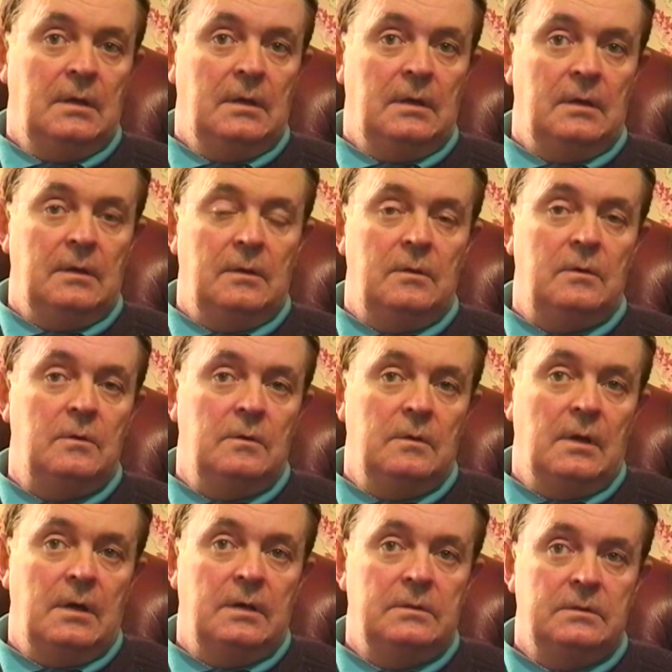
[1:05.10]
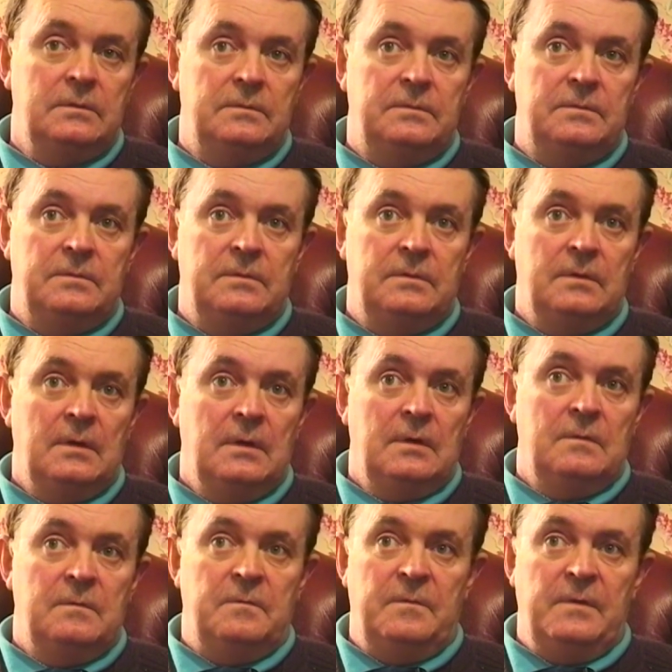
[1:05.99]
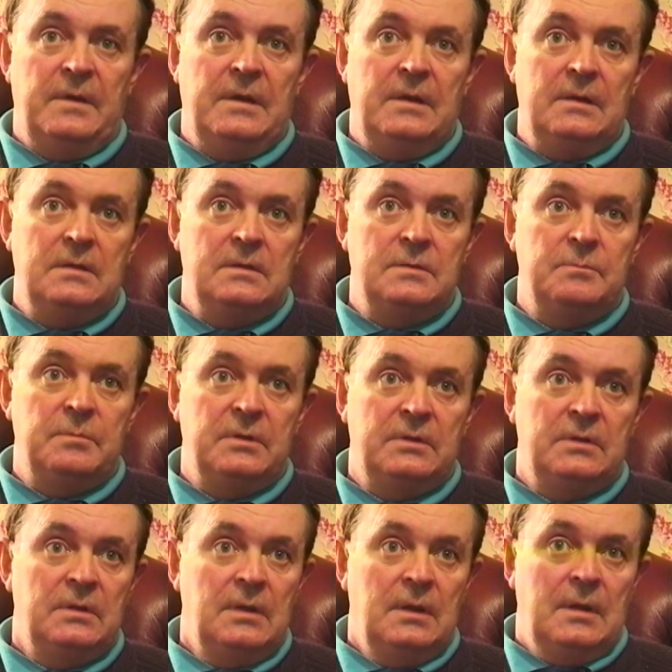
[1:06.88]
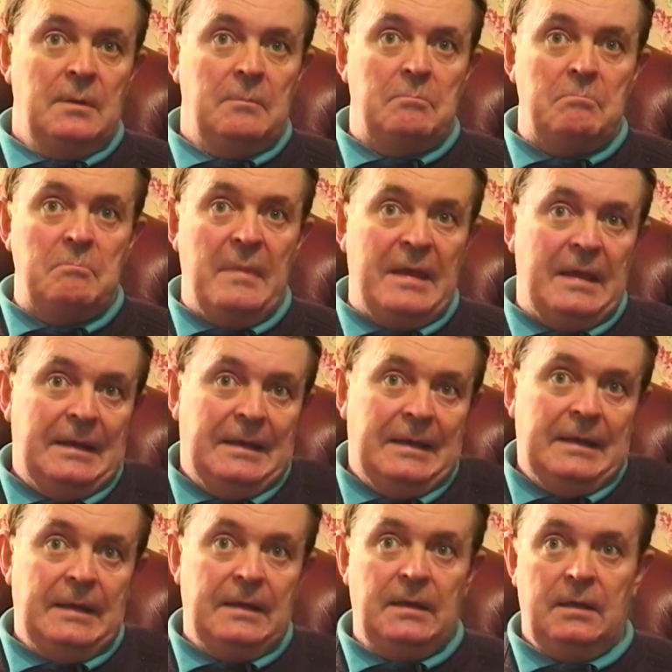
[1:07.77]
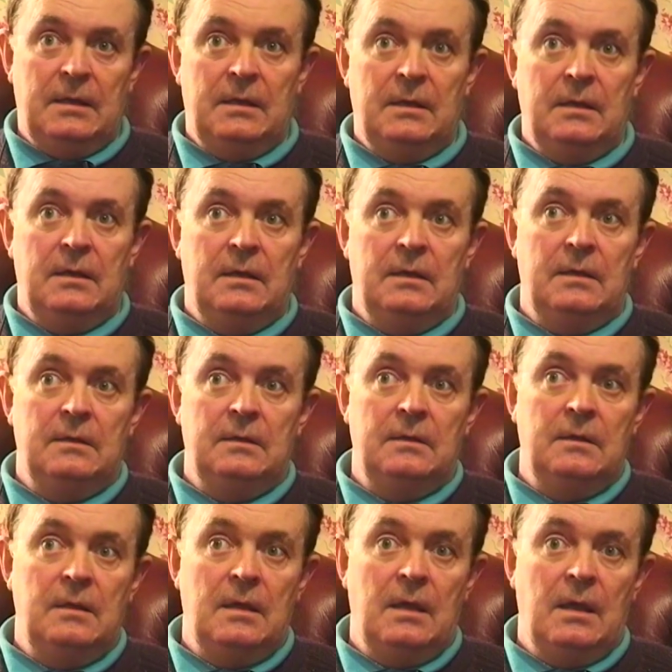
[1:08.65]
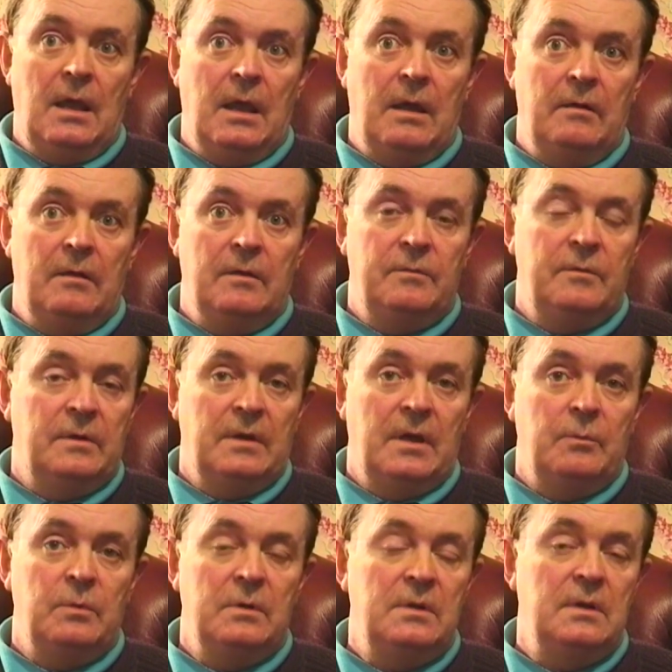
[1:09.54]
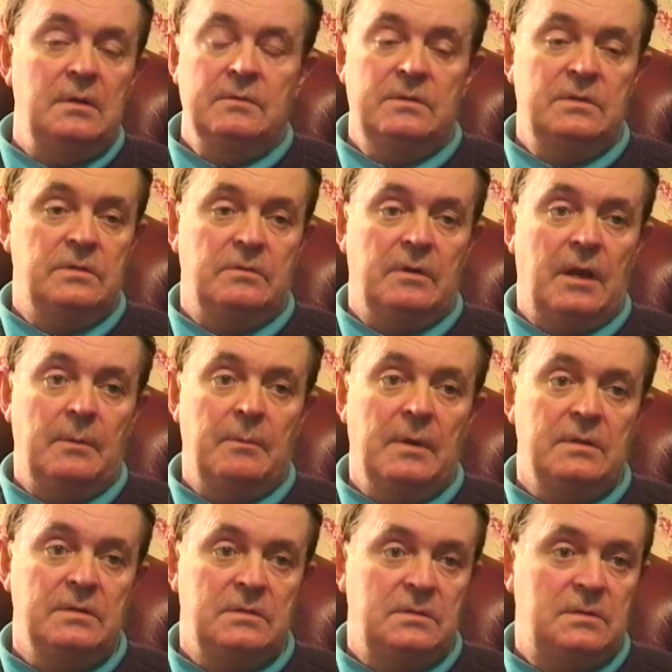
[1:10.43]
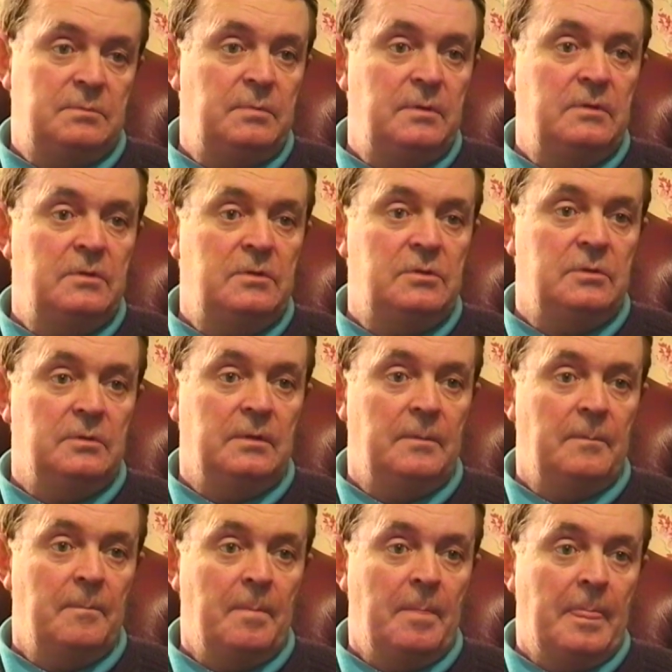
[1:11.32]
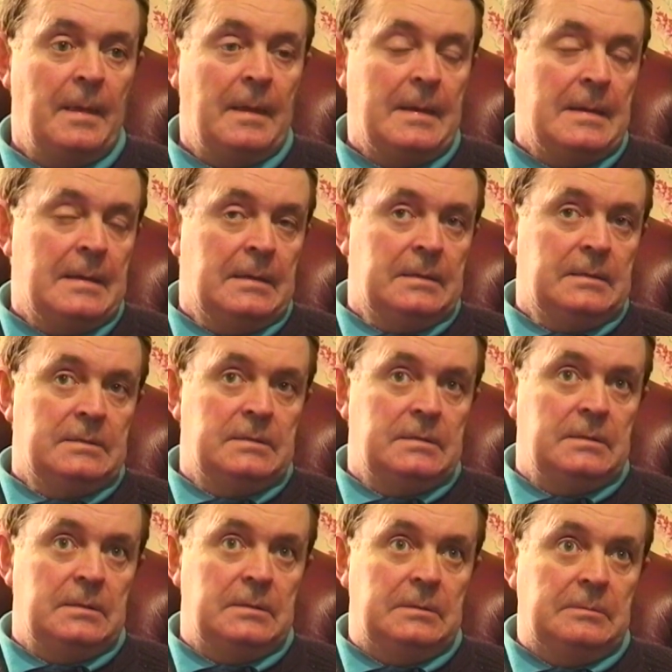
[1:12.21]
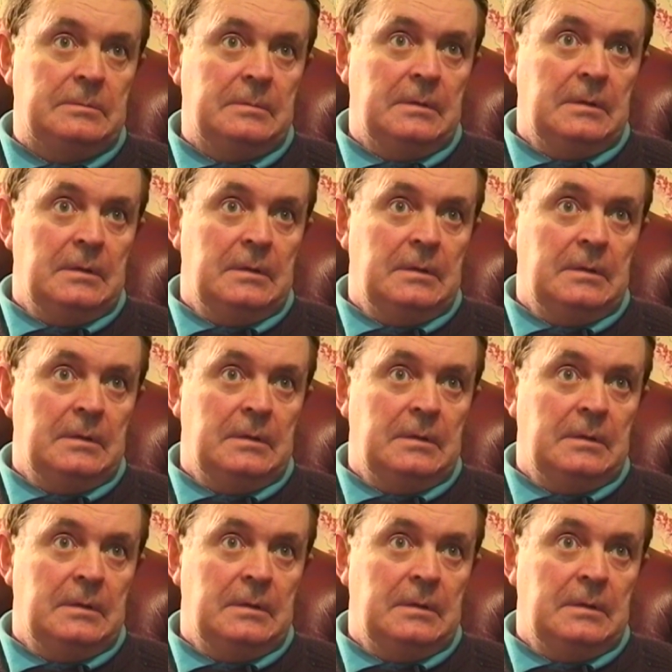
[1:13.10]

on a whole lot of fields, but mainly in the area of what I would now describe as spiritual. So